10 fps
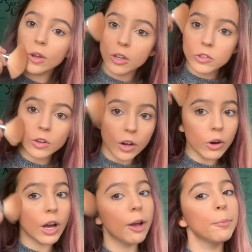
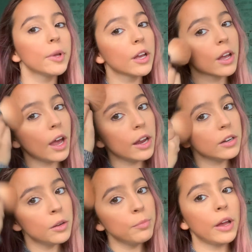So I'm kind
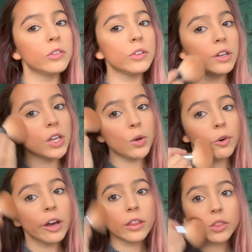of messy
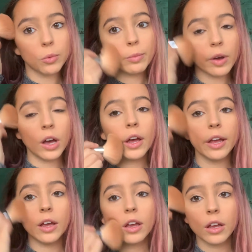with
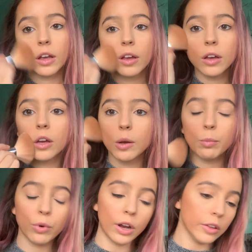my
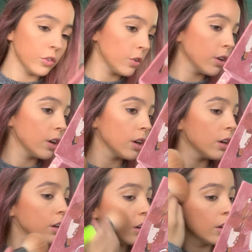
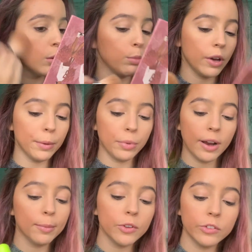bronzer, but I
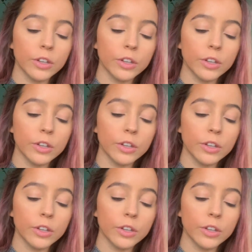promise